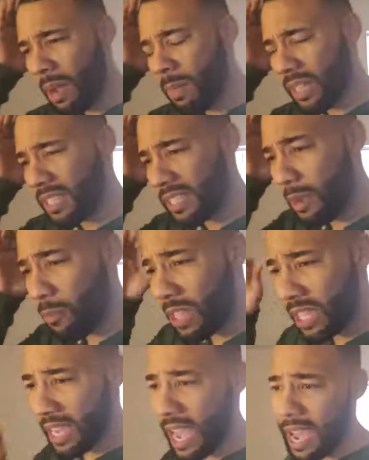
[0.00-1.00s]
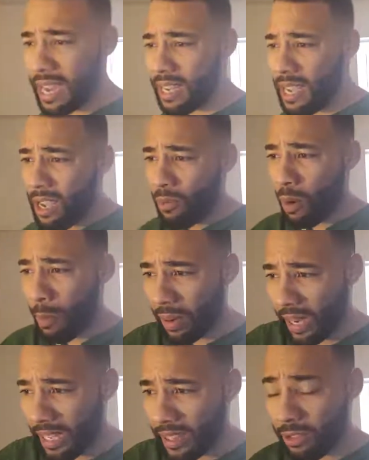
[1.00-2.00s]
But the same way that God will
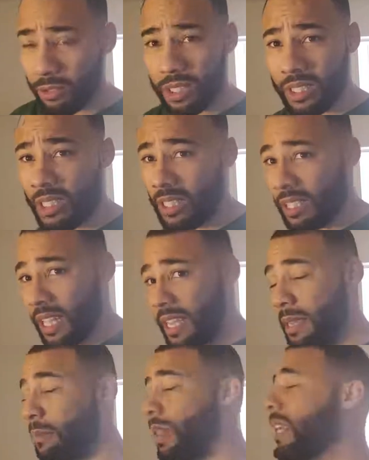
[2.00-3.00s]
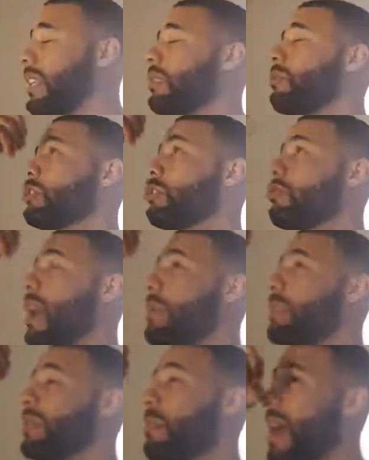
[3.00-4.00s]
plant little seeds, like He planted those
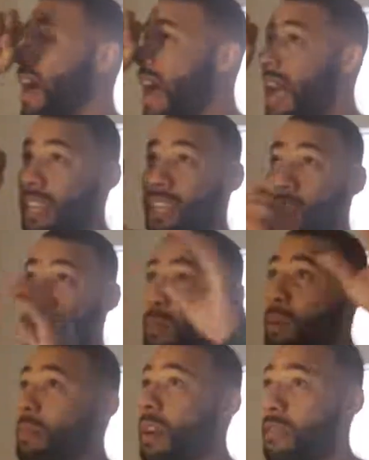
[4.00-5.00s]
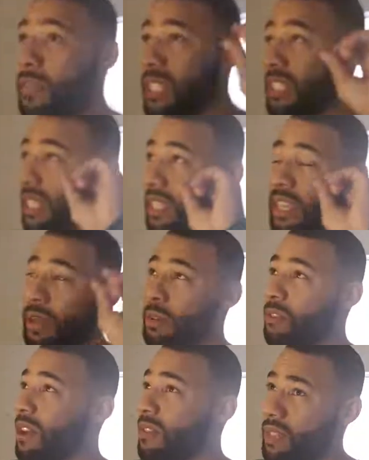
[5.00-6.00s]
drops in my eye and it opened my vision and gave me
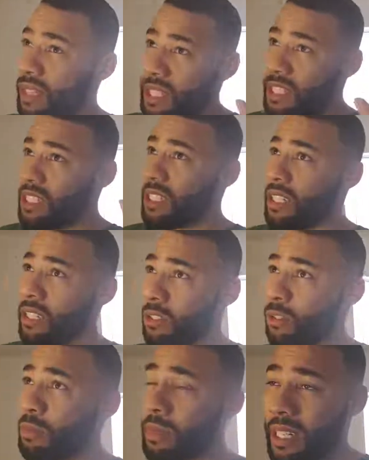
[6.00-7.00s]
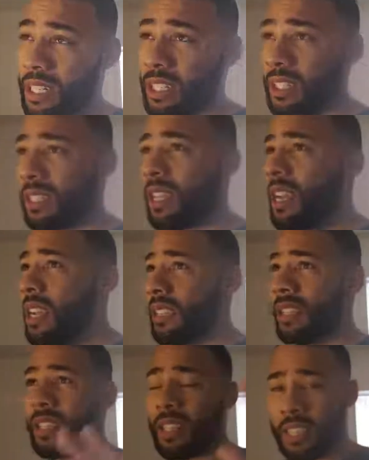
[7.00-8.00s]
revelation and illumination
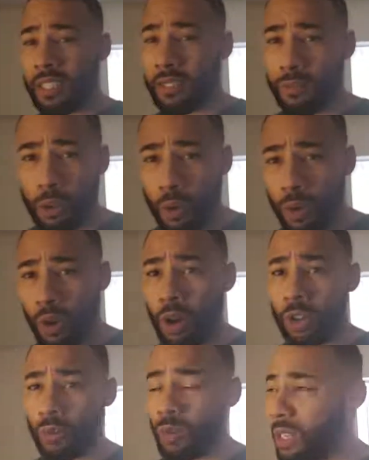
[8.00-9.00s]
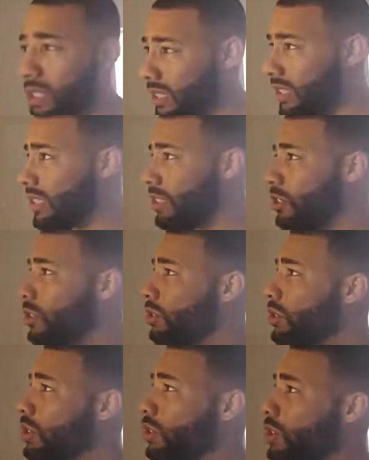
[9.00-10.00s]
to the things that were going on in the world. And He said, You know,
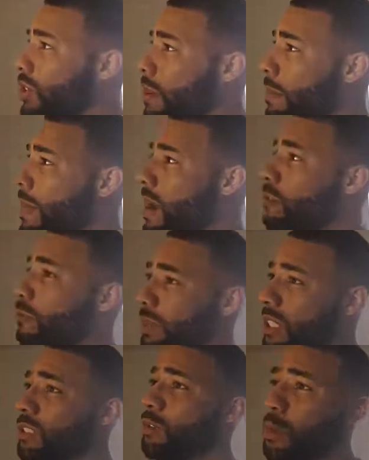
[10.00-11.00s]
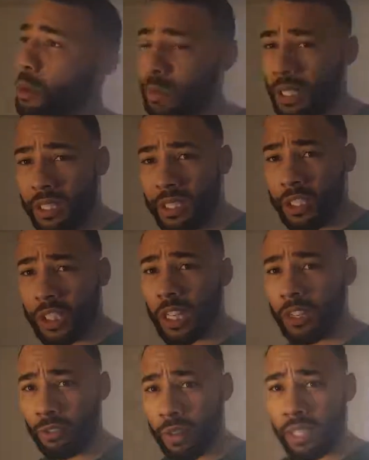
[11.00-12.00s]
you're, you're a mouthpiece for me in this
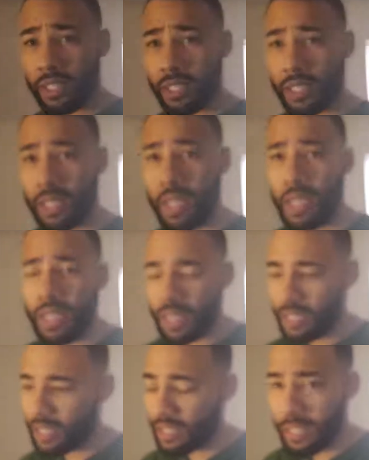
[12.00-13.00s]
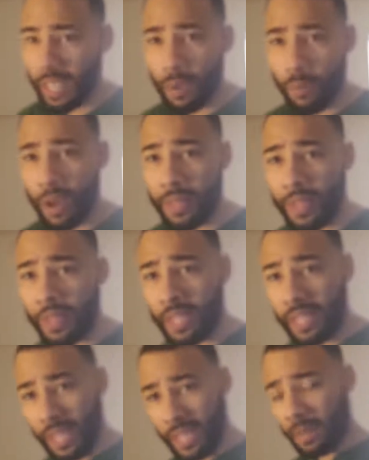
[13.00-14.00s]
generation, is the same way that
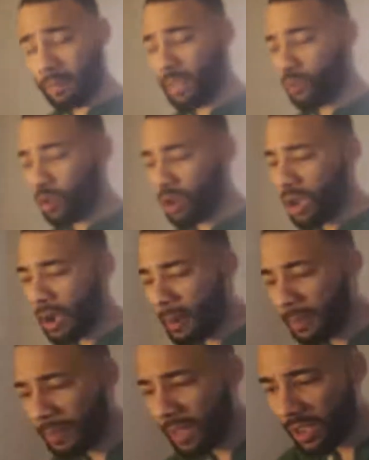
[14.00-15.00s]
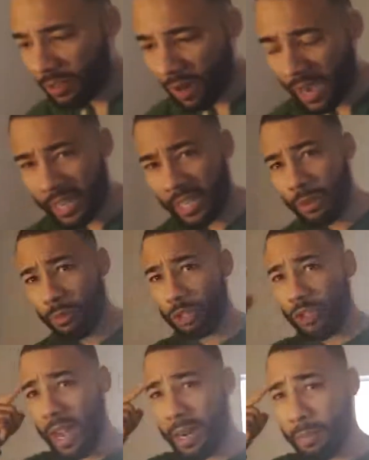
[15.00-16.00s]
the enemy will come, right? And He will
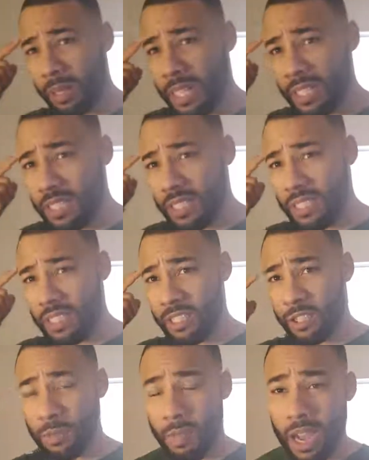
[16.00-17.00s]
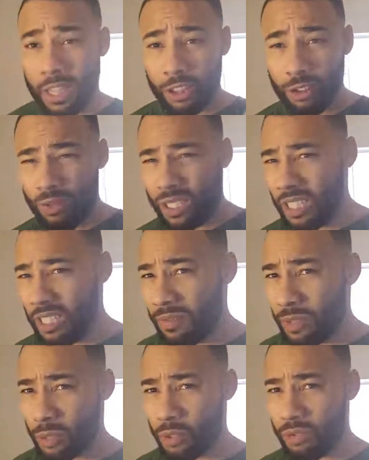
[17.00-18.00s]
try to plant a seed in your mind through an
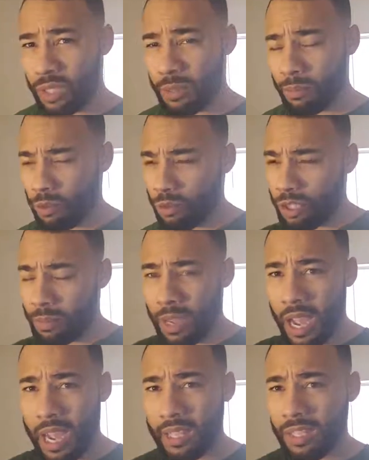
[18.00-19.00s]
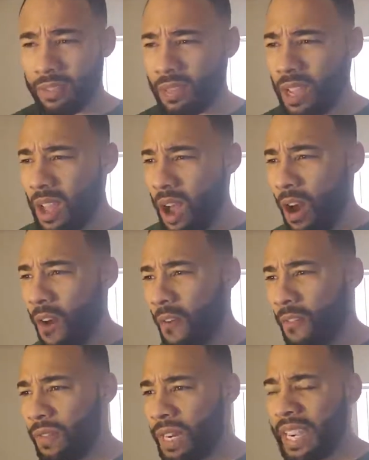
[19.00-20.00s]
evil dream, through some kind of,
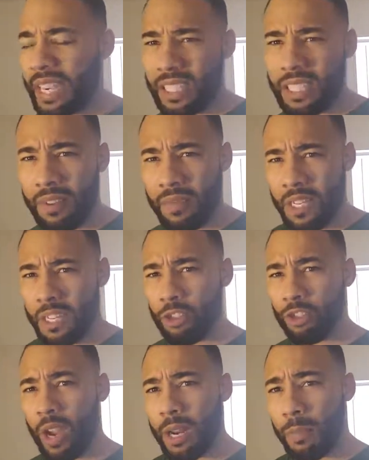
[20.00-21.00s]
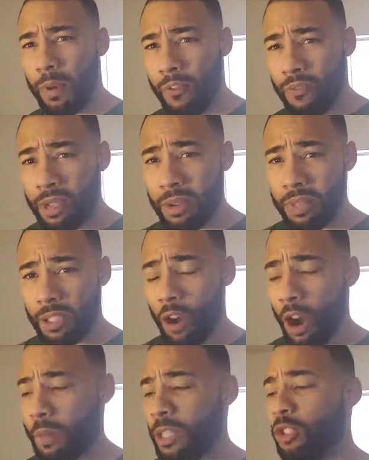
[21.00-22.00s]
of negativity. He'll try to put fear in your
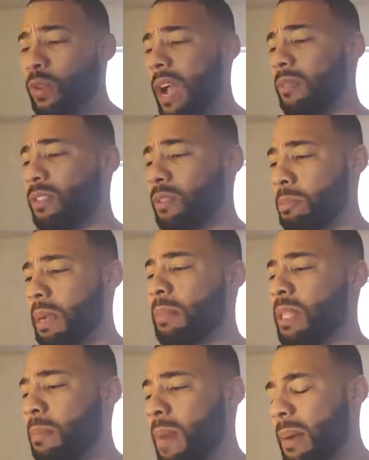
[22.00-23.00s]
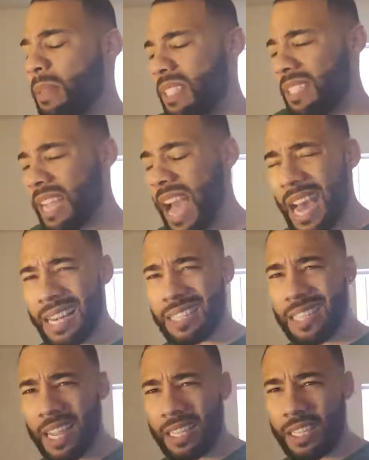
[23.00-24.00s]
heart, but you have to remember the Bible says, God has
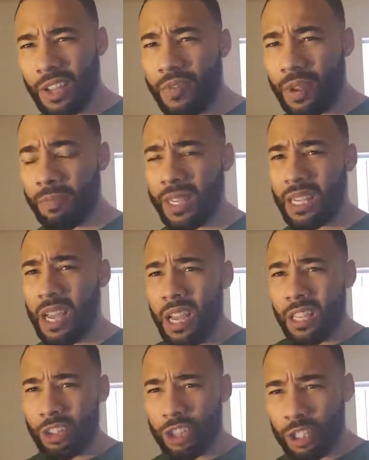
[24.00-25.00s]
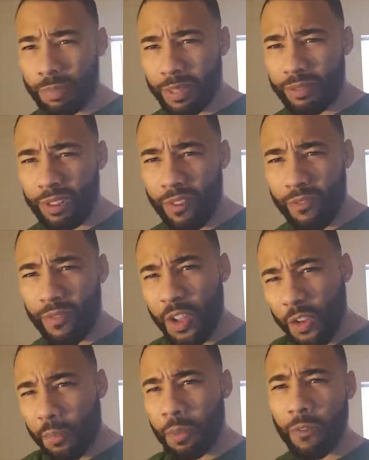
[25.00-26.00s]
not given me the spirit of
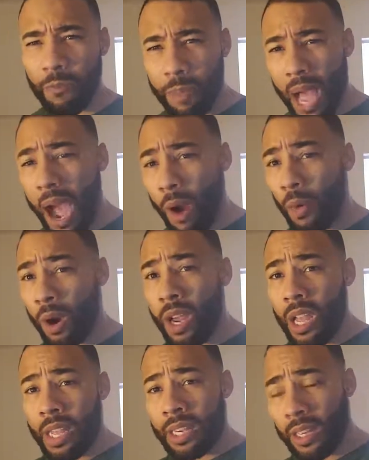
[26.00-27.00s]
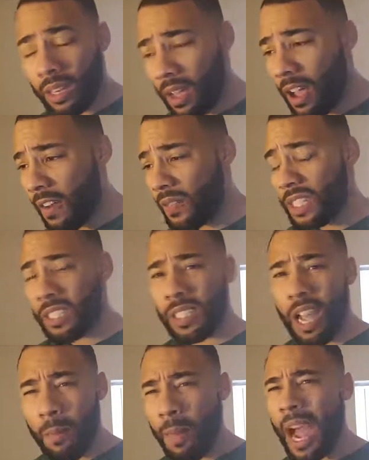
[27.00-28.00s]
fear, but of power and love and a
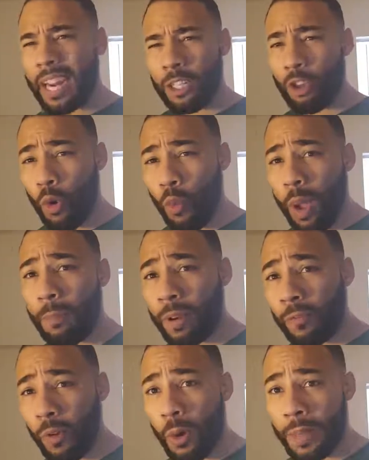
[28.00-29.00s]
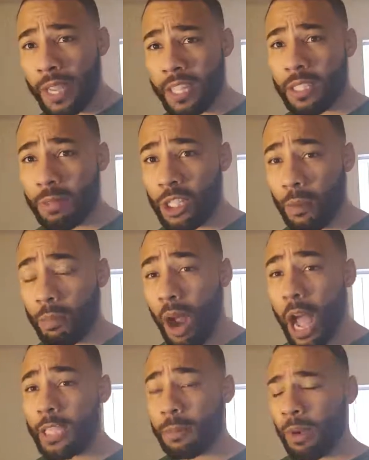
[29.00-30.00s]
sound mind, and no weapon formed against me shall
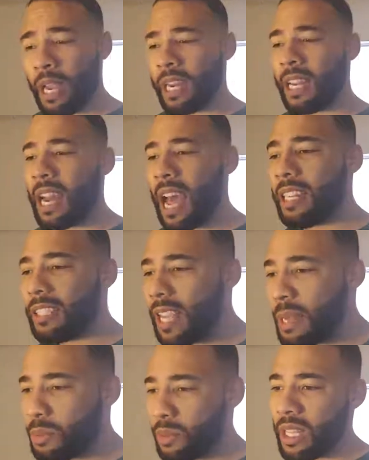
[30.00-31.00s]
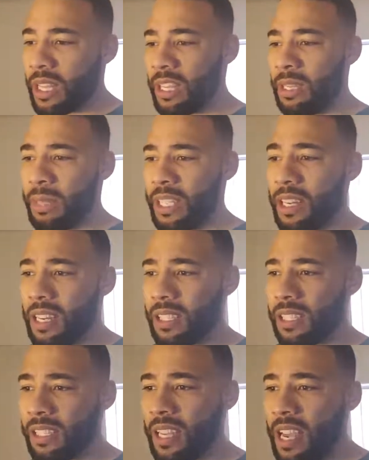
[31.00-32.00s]
prosper prosper. And a lot of times, what the enemy
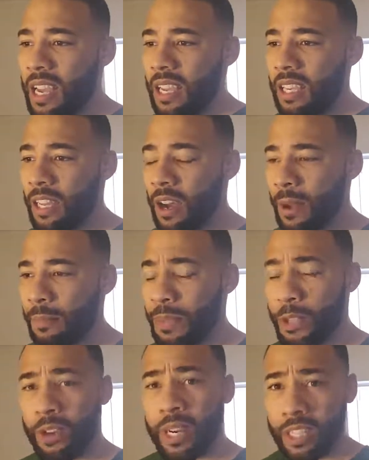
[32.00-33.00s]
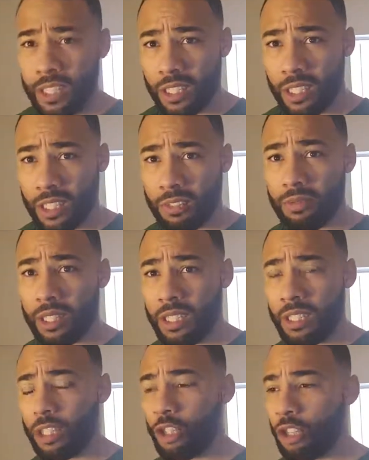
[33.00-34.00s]
does is uh, your
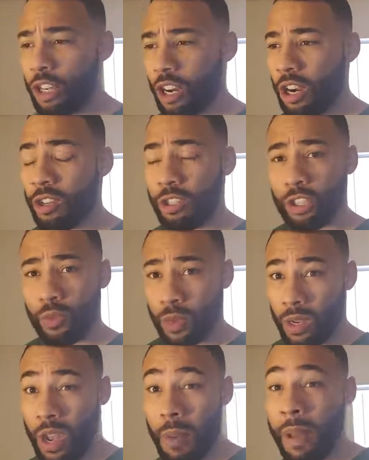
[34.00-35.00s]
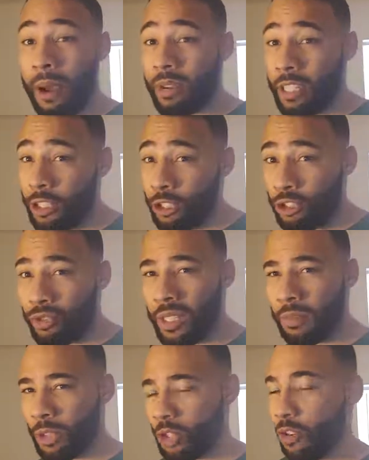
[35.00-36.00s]
insecurities and your hurts will come out in your
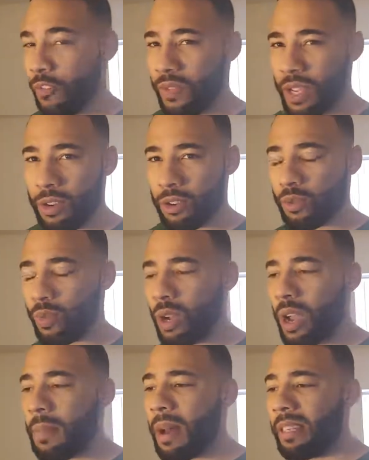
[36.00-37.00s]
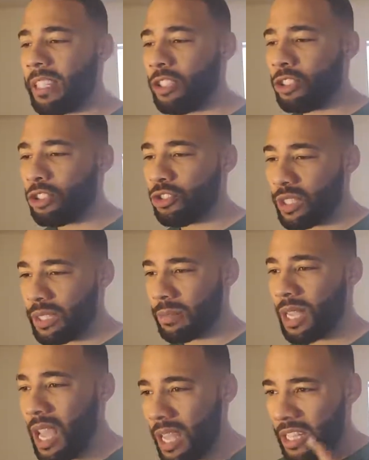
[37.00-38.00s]
dreams, your fears will come out in your dreams.